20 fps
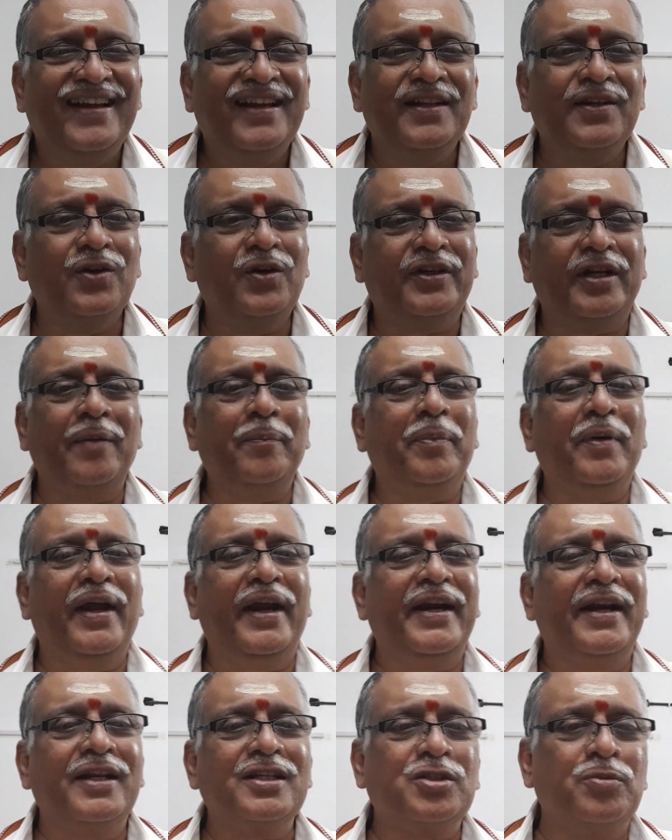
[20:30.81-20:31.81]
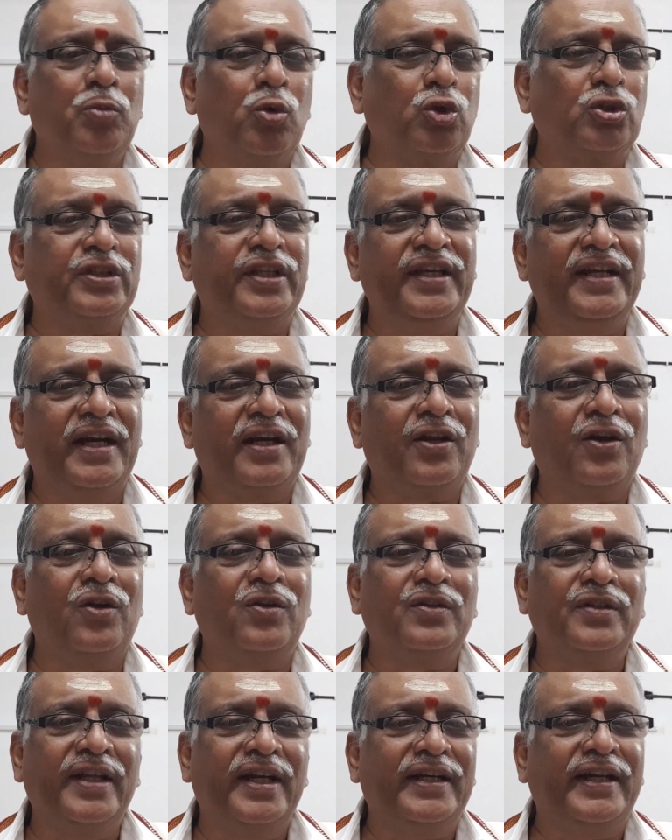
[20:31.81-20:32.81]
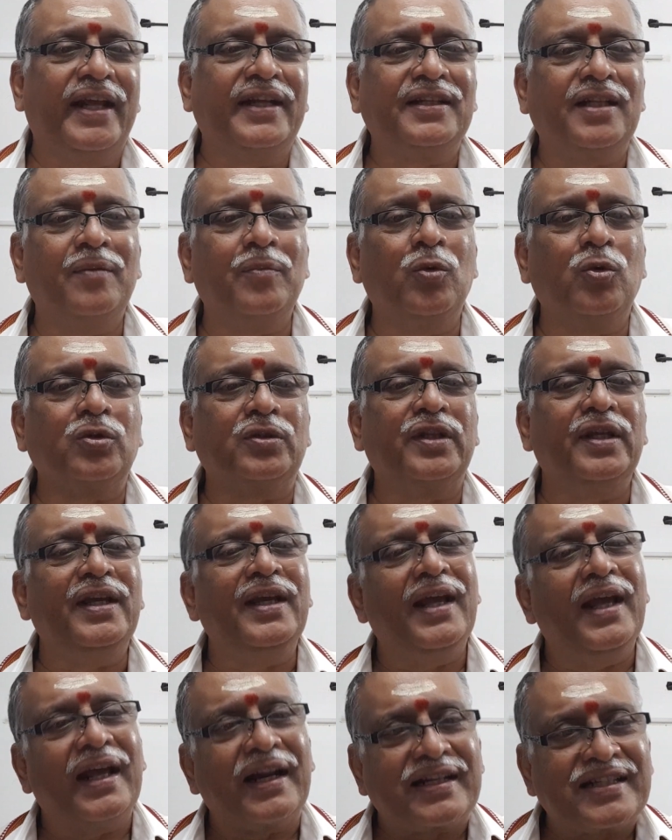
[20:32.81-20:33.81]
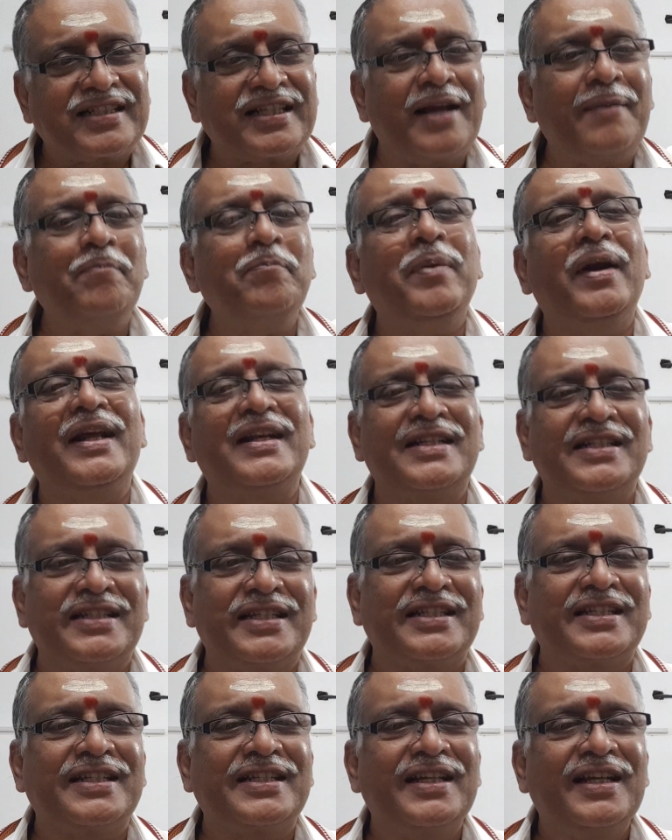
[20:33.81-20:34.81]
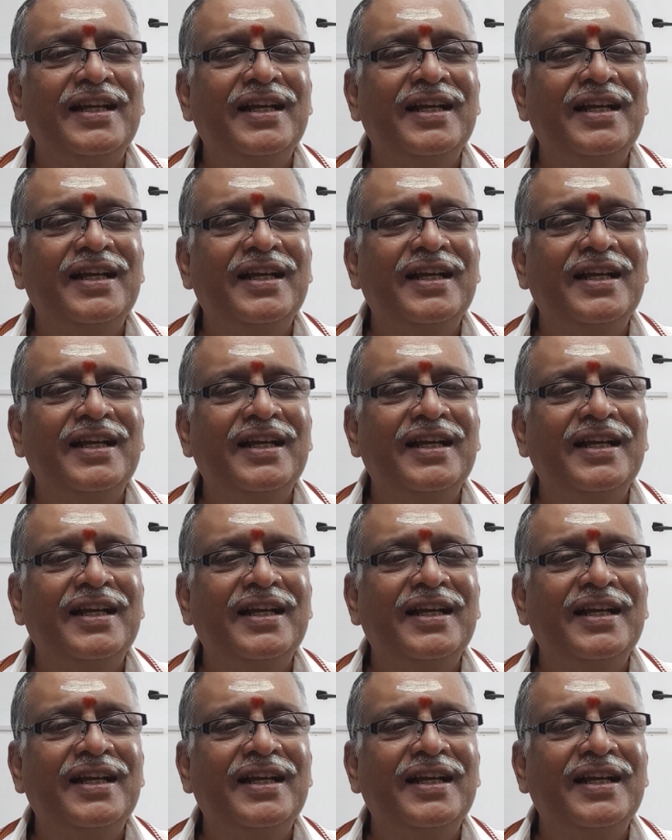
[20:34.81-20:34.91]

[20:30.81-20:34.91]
You know, temple idols, Murti and all, they take the Murti, resemblance